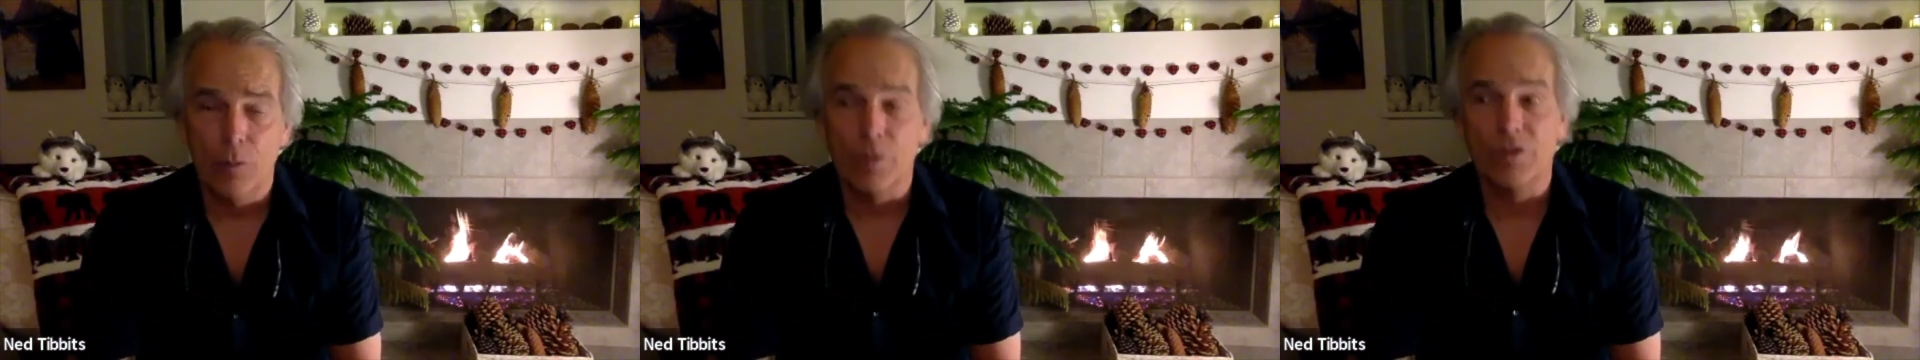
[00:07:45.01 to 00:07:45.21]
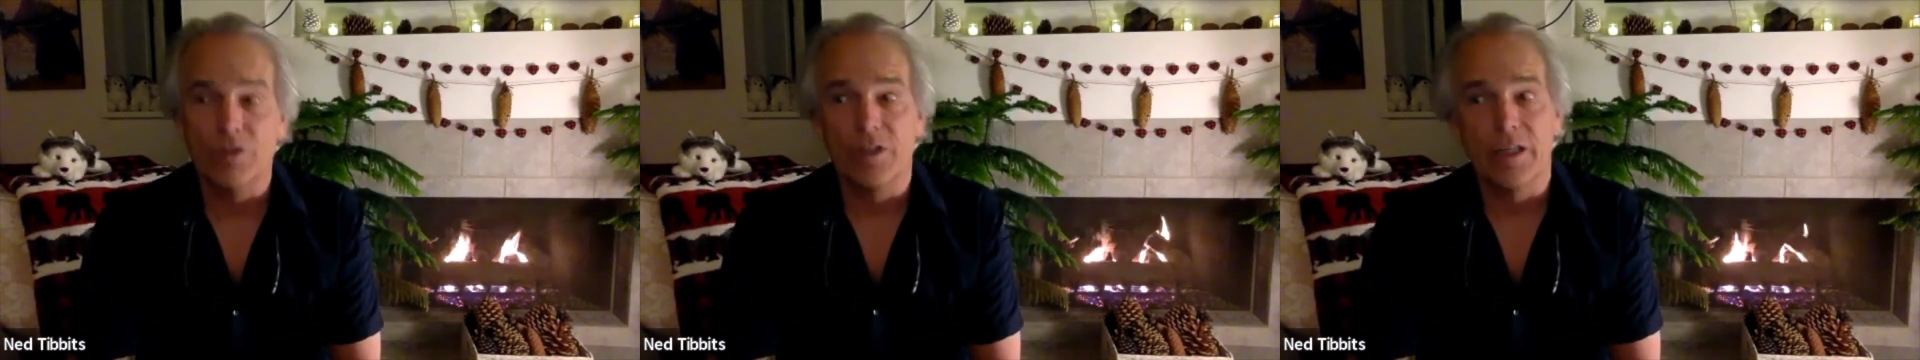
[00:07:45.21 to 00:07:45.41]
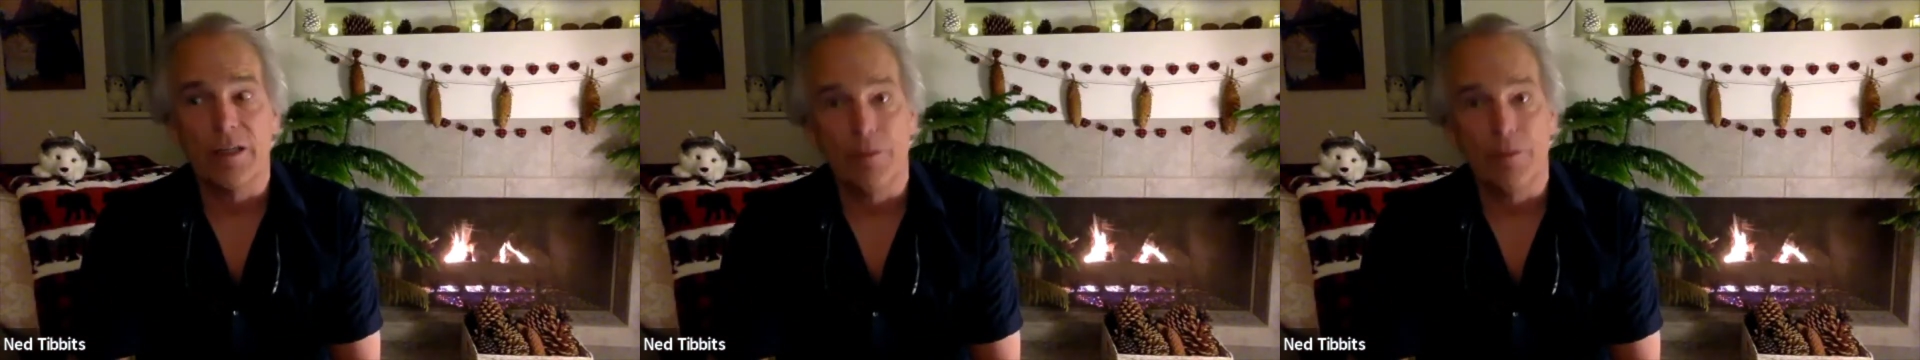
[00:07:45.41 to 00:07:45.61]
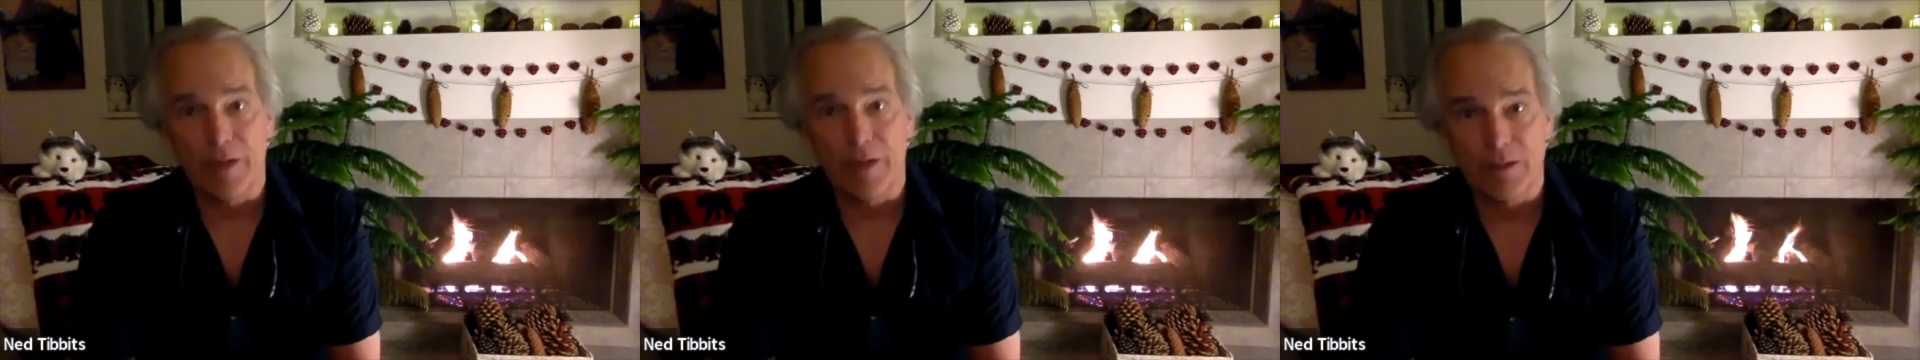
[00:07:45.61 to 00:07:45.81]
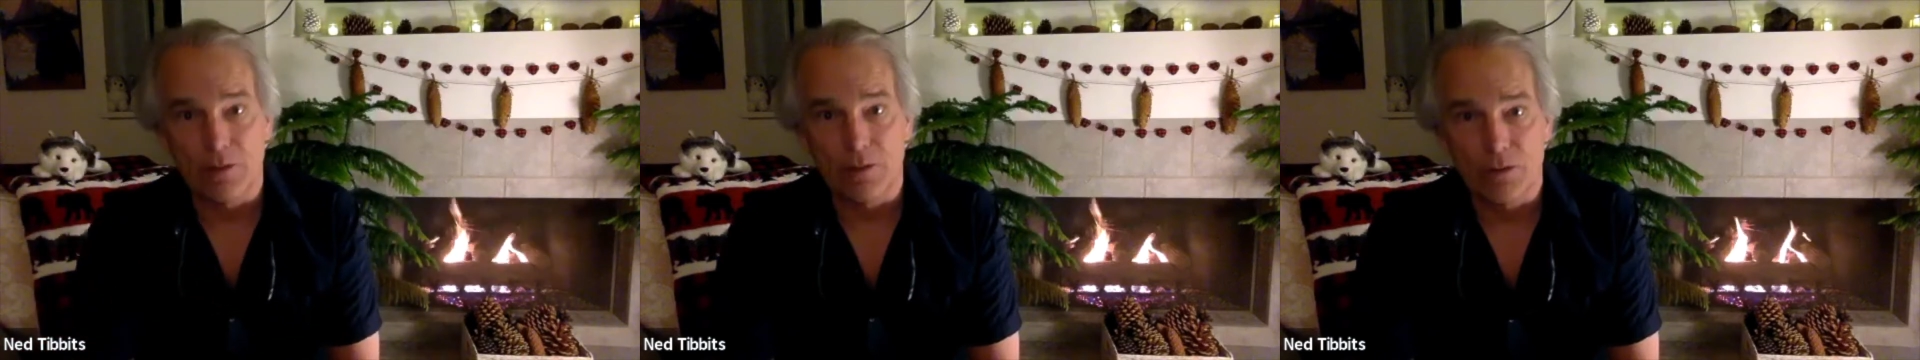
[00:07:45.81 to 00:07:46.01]
which then
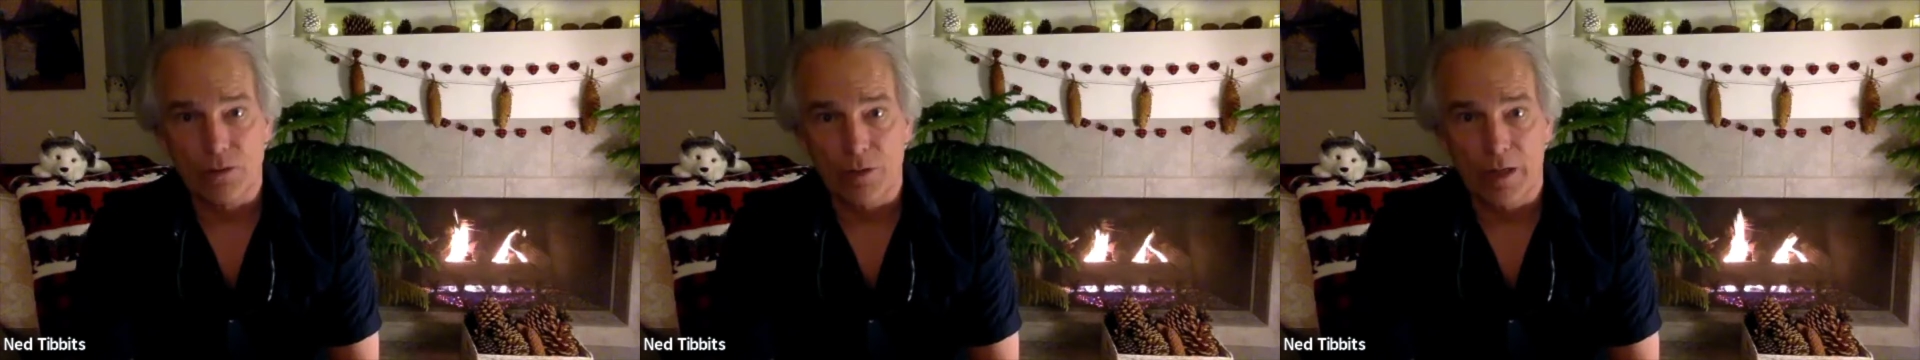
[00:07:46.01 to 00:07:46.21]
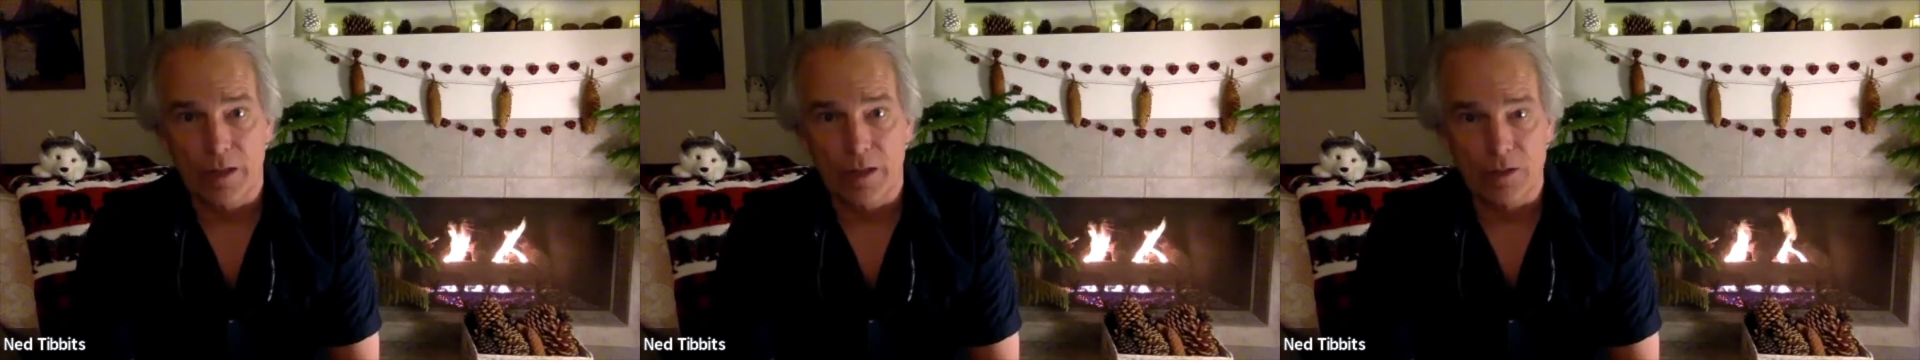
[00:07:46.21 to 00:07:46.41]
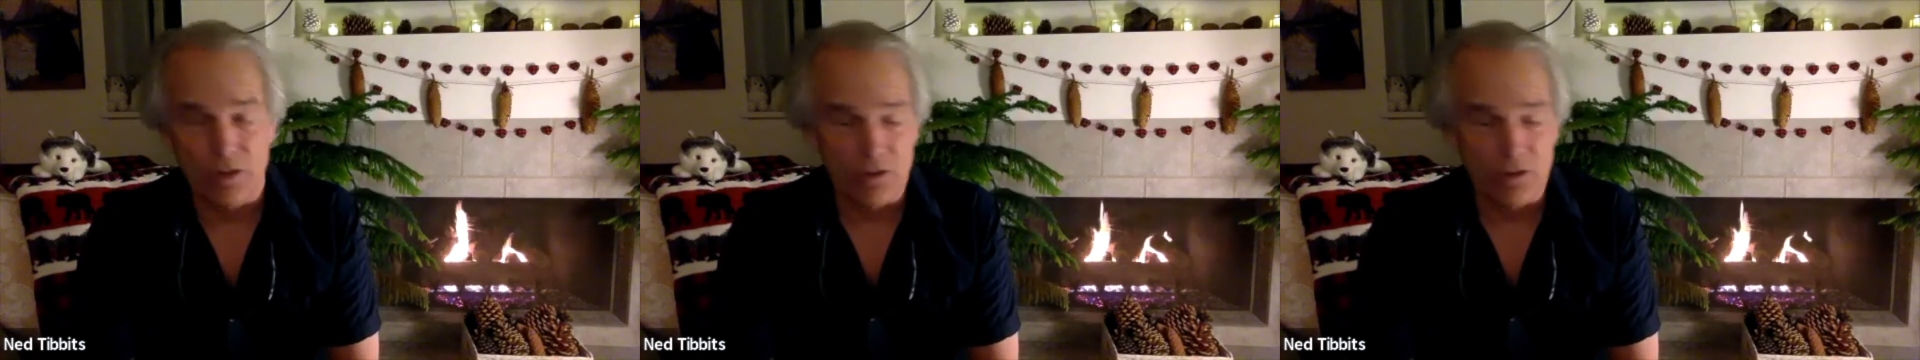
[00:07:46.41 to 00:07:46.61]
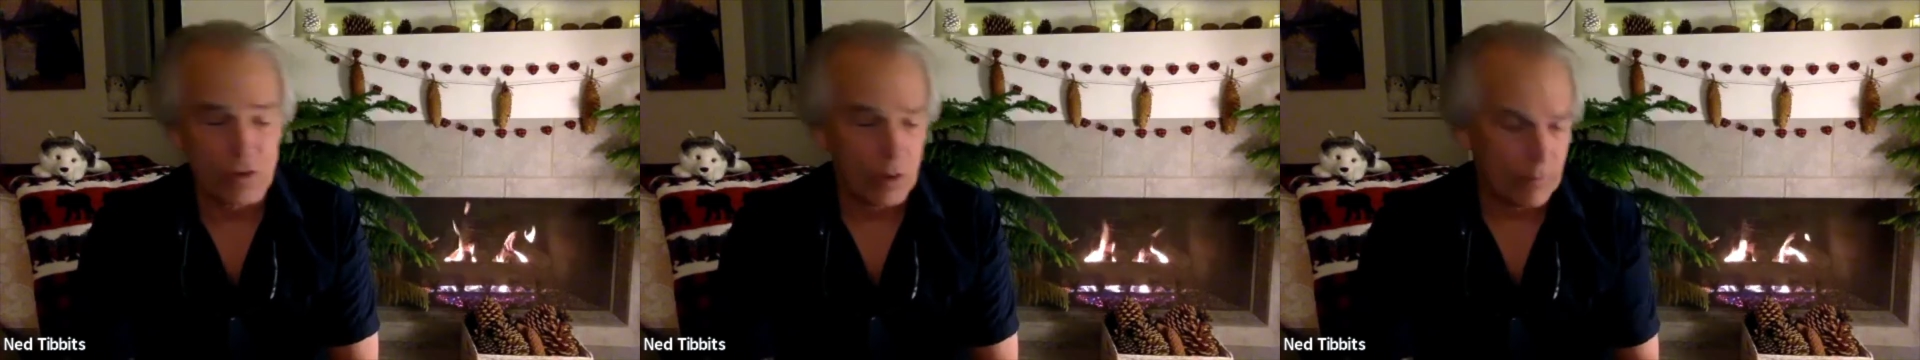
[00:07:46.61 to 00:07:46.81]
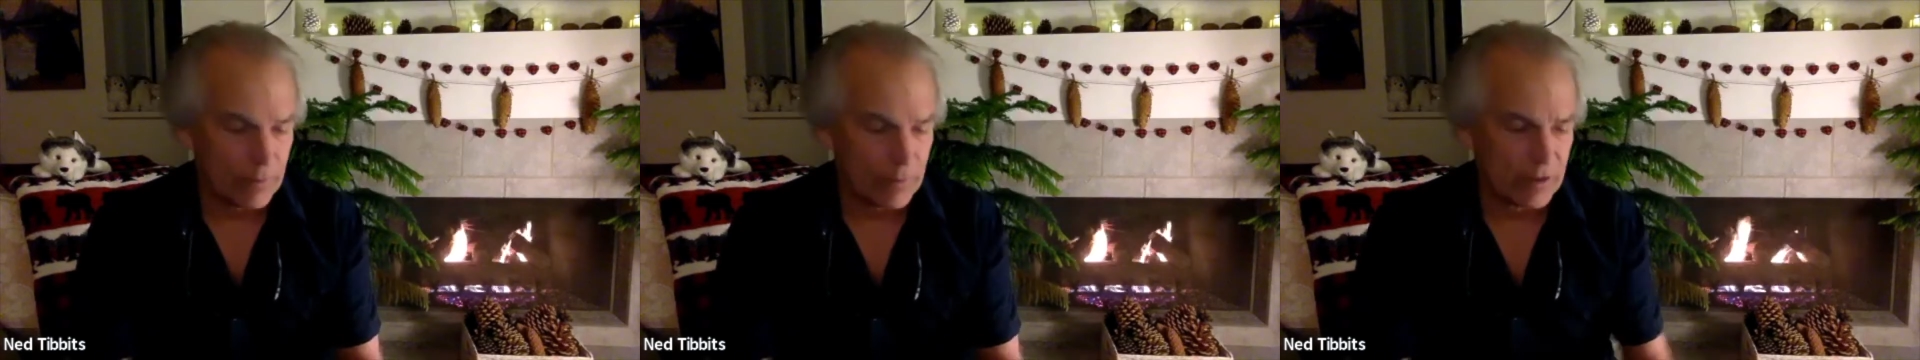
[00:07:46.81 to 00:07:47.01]
affect your strategy.
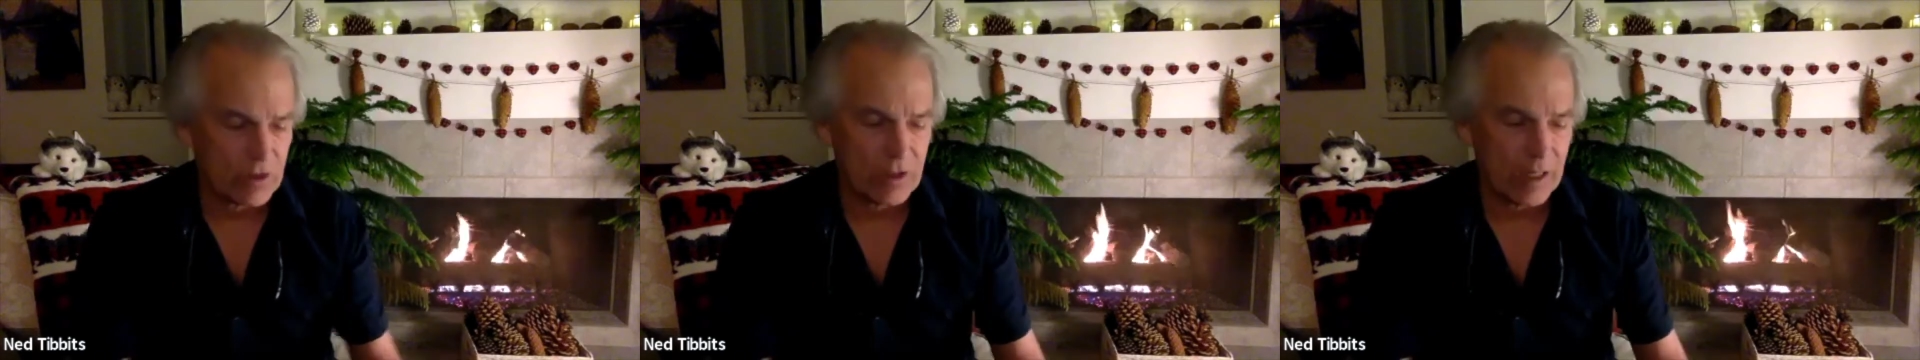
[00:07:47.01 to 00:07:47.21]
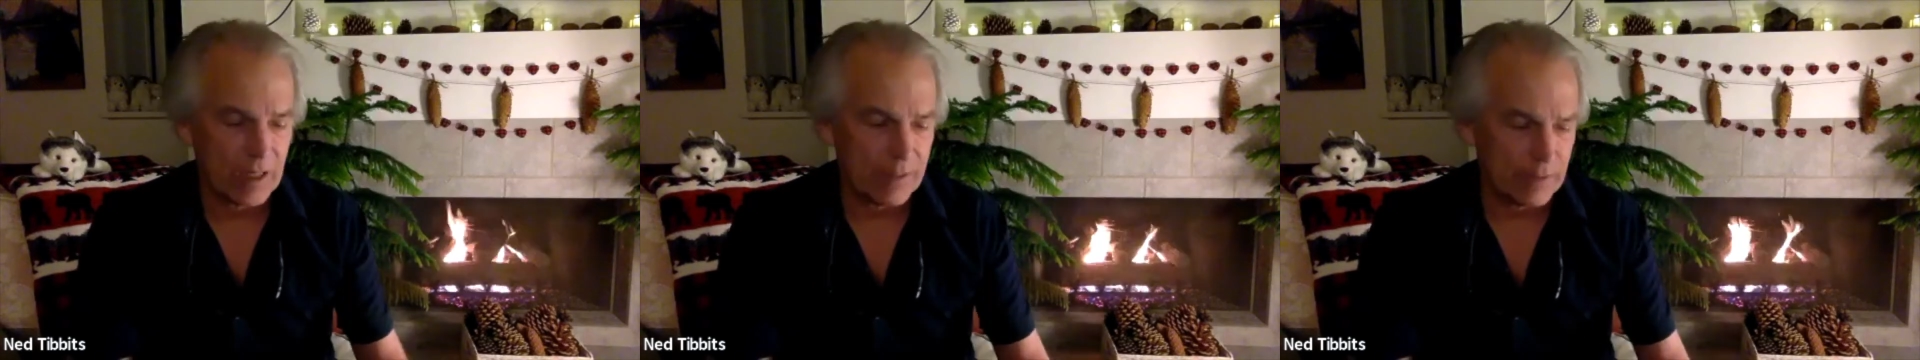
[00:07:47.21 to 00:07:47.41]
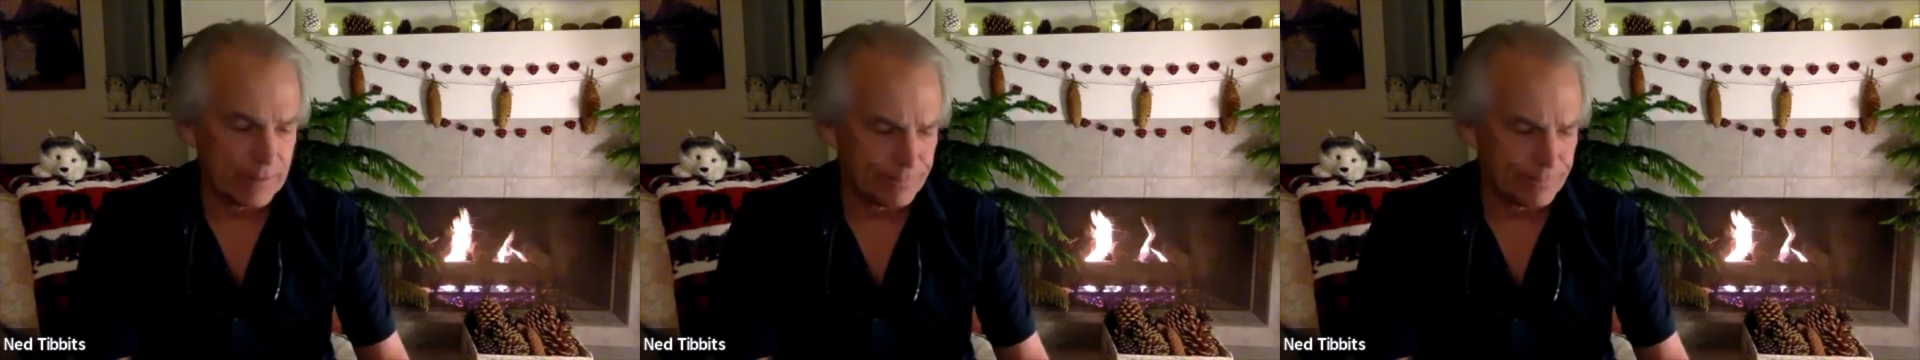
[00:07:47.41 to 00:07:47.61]
So let's dive in.